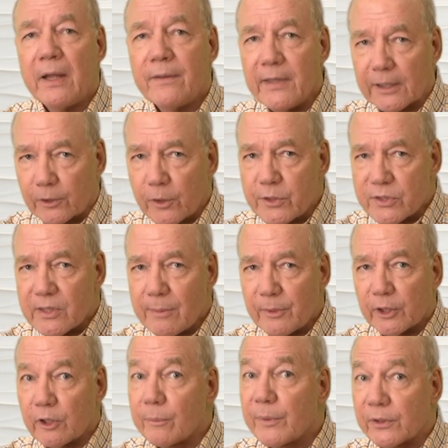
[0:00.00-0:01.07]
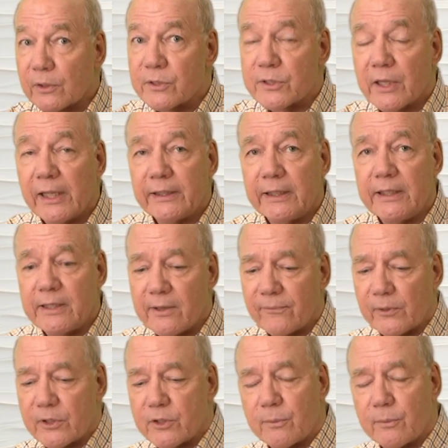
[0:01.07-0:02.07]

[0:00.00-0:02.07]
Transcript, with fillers: They look similar, but they're slightly different,